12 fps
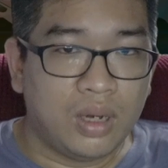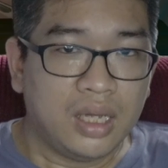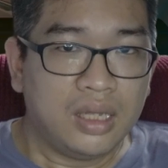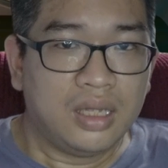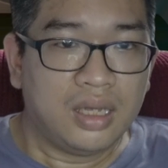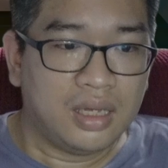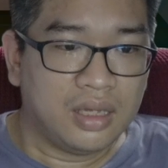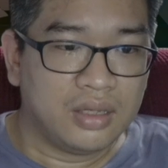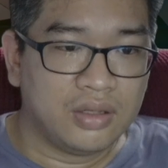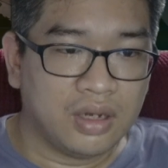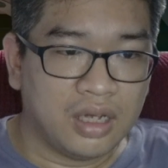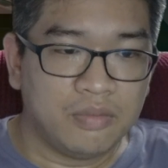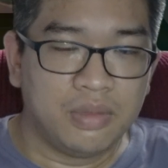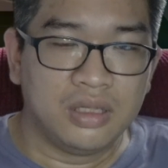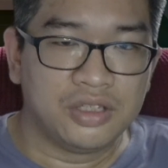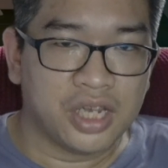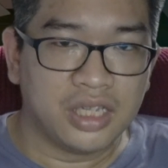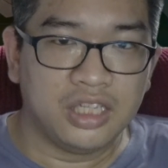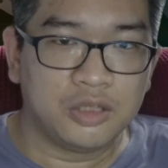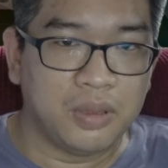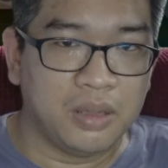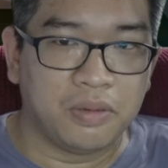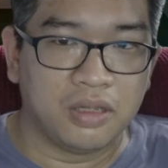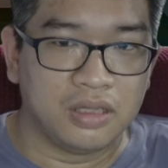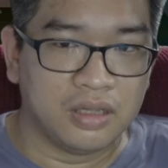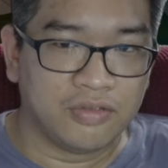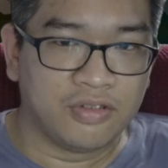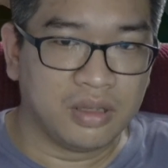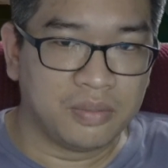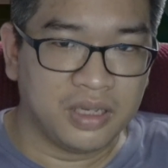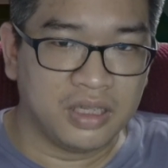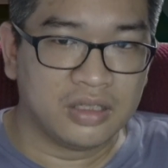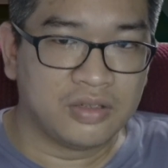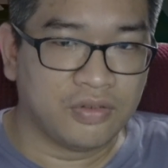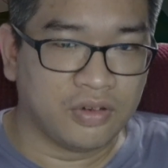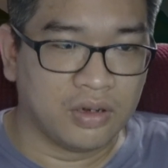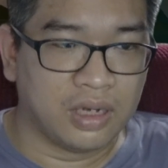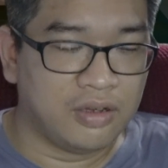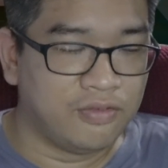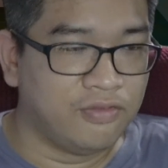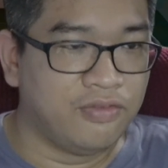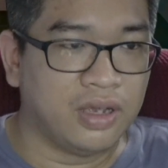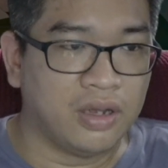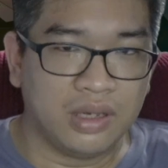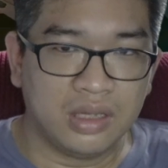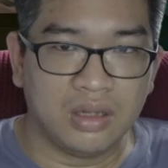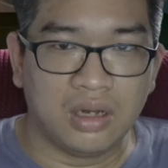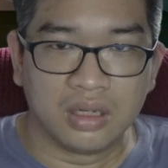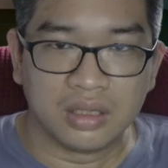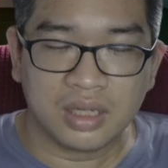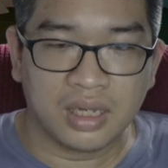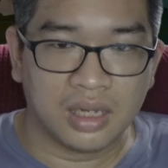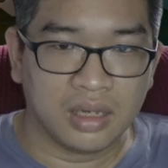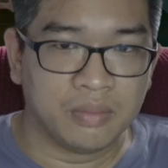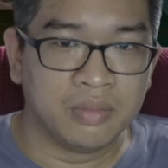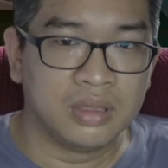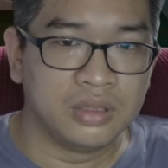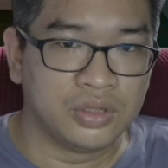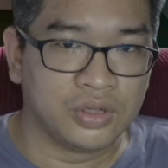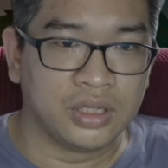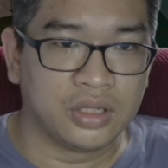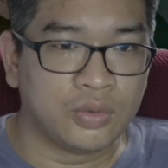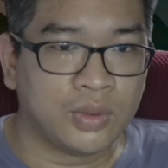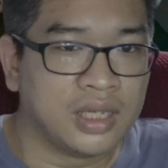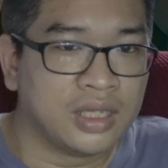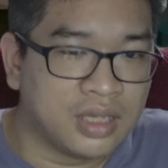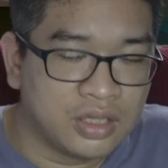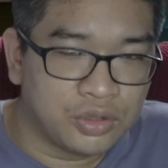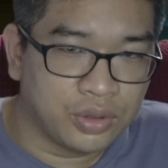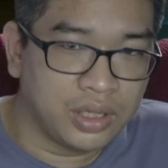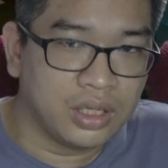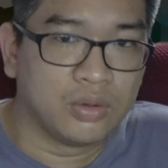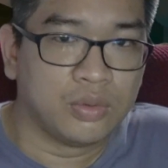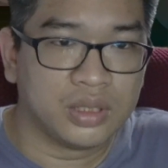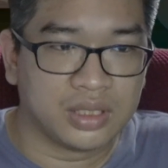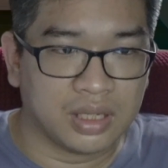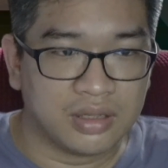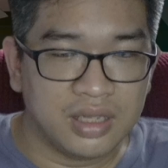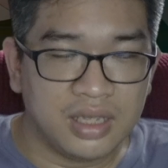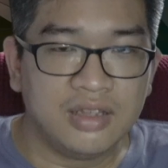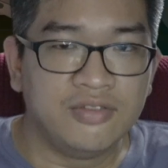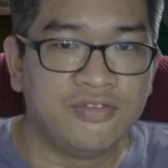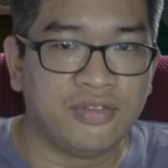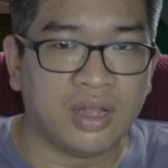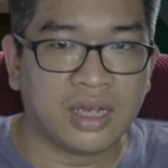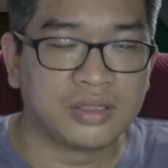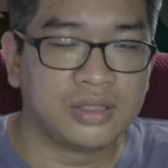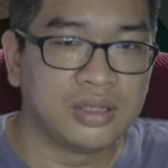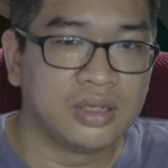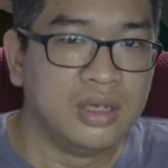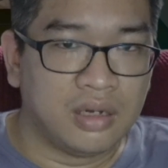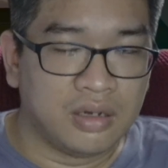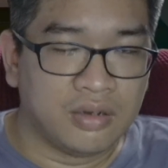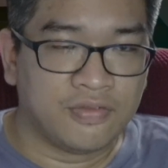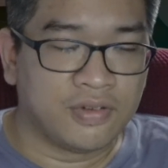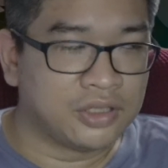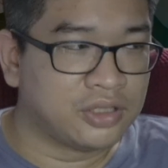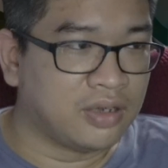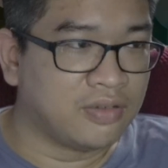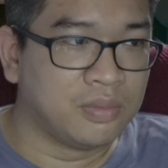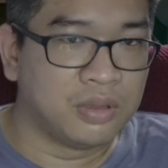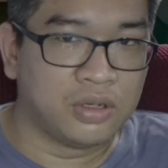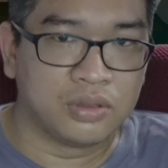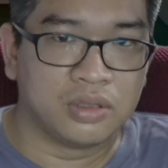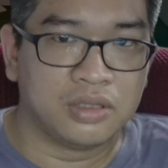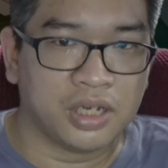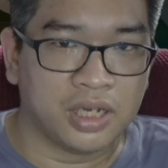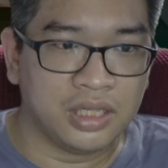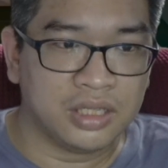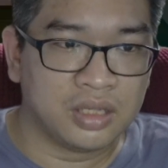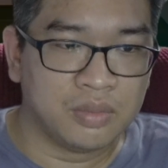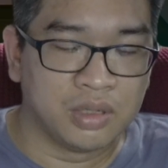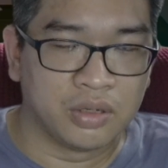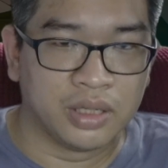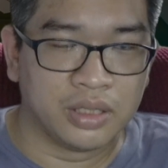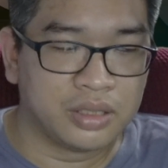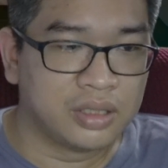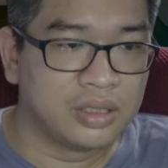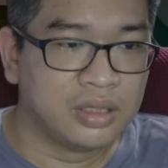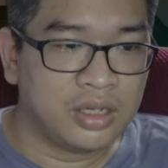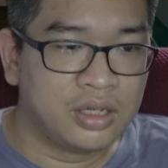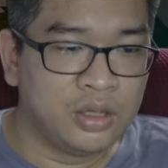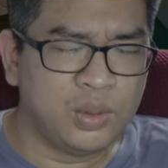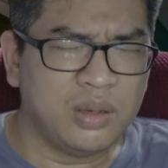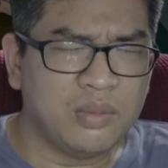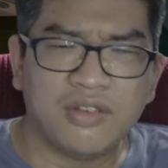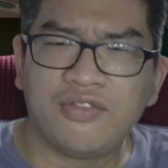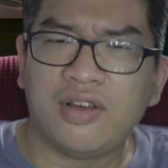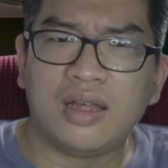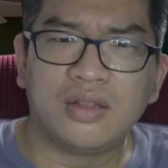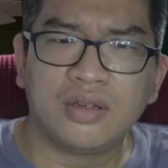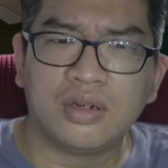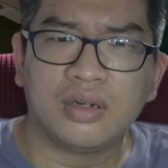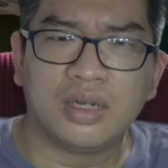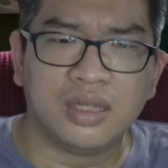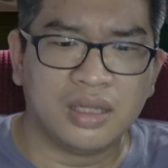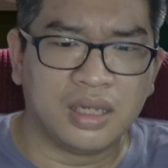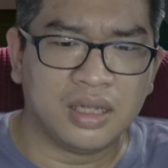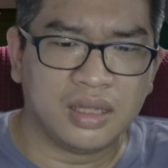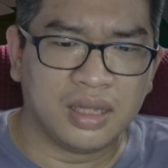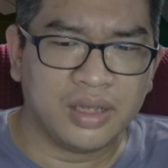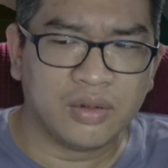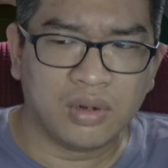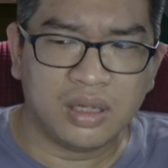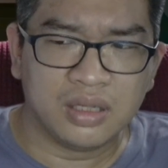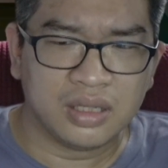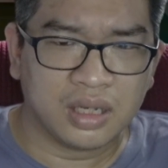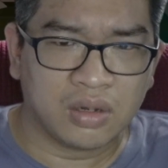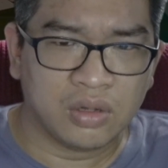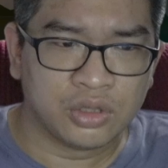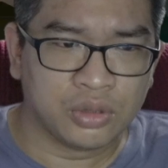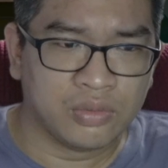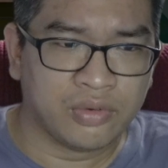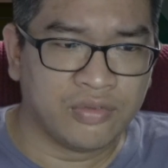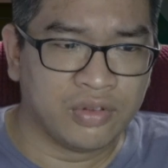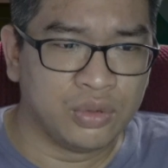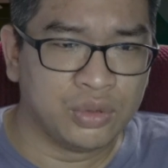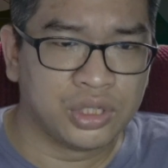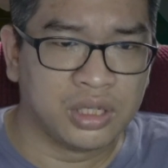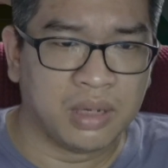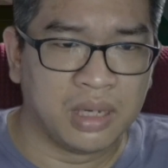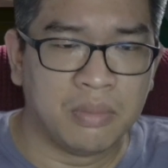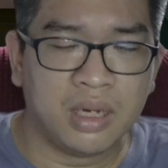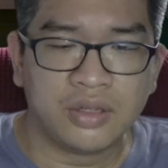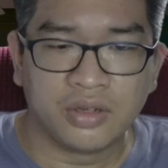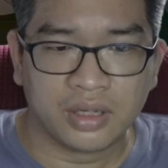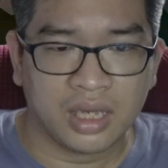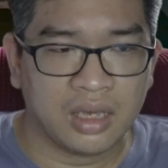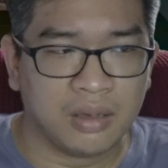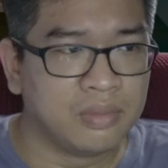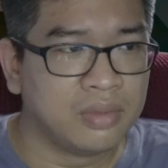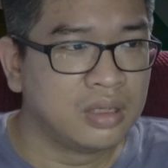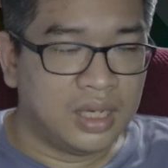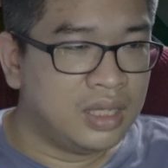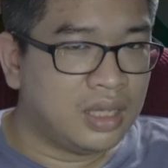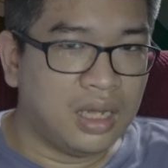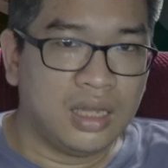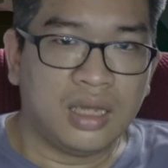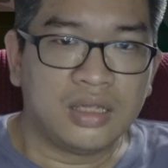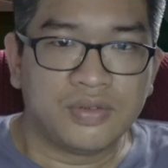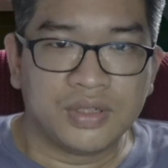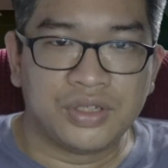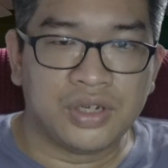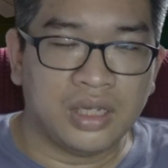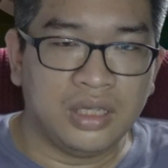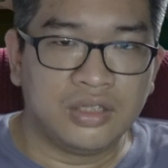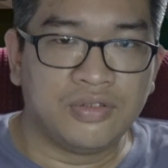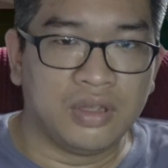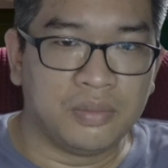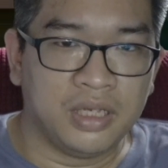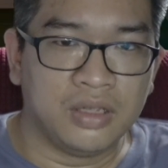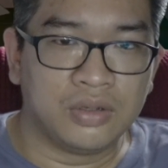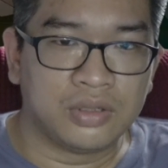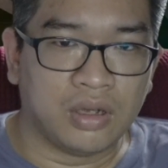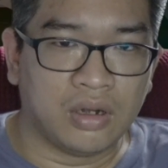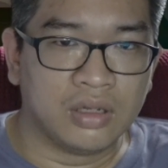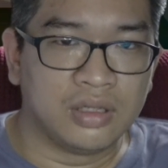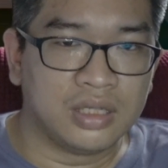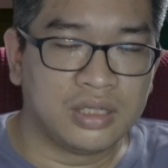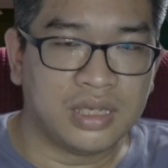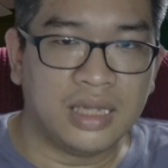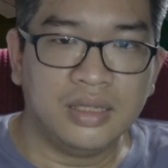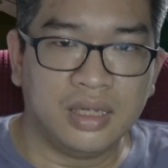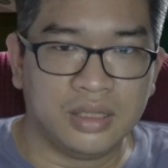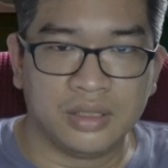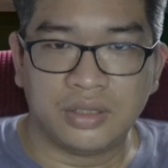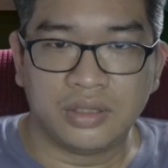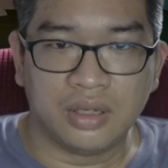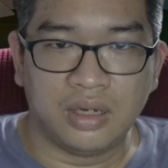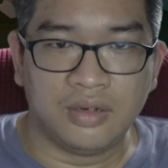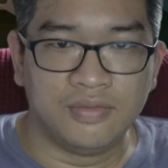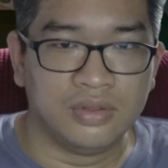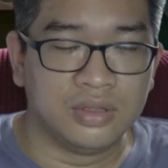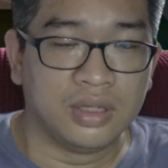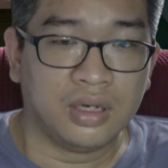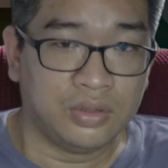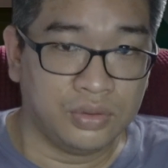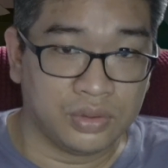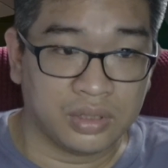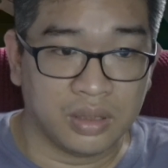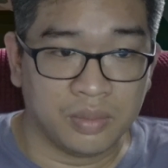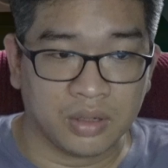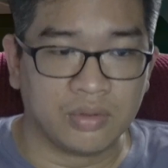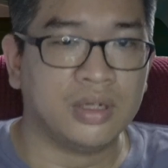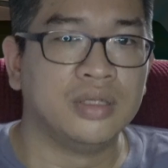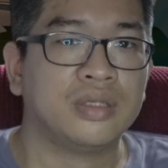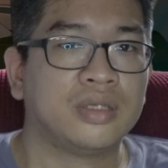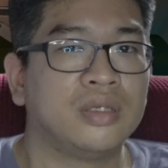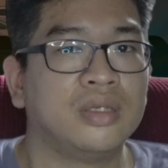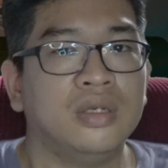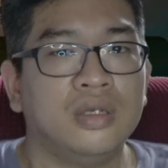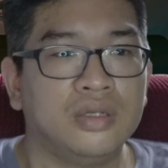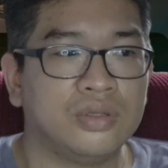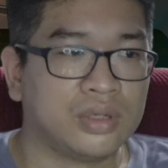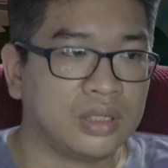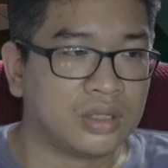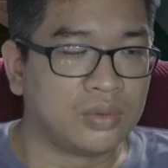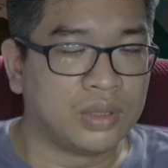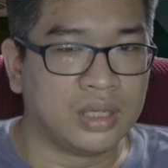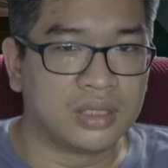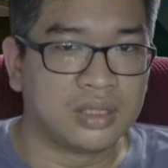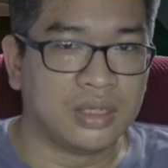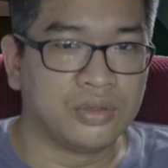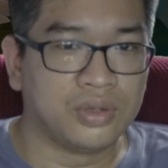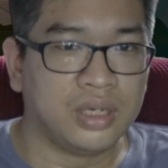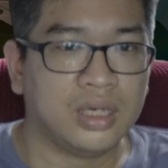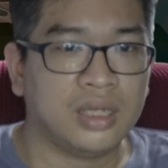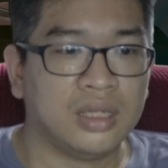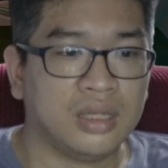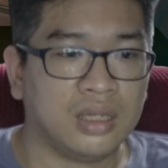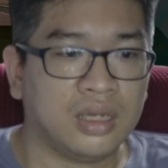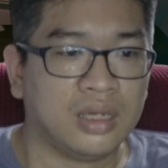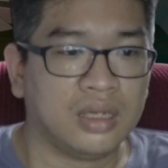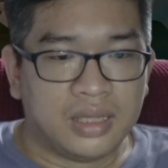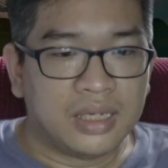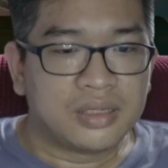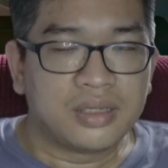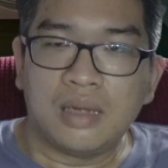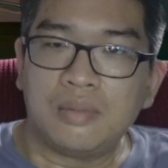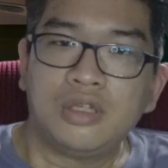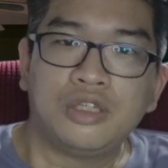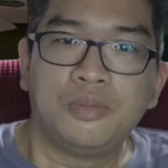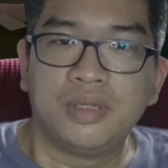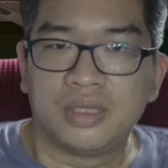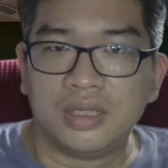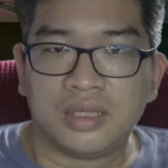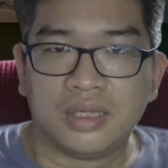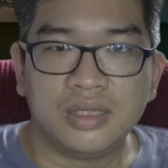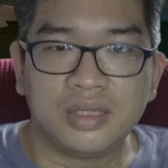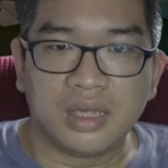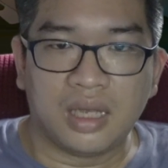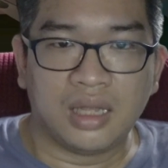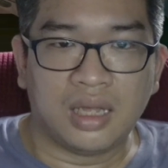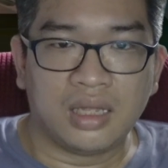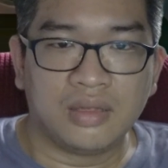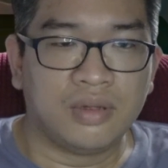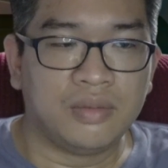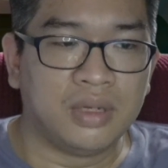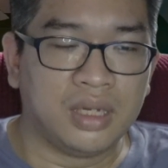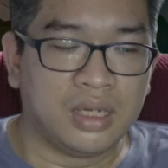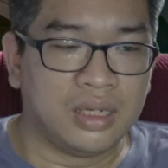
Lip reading: while there have been Chinese people in the Philippines for a very long time, during the 20th century, there was an influx of fresh off the boat Chinese immigrants, including my father, and then later on in the Cultural Revolution, my mother came. And a lot of us Chinese Filipinos are descendants of those immigrants during the 20th century, and they established businesses. A lot of them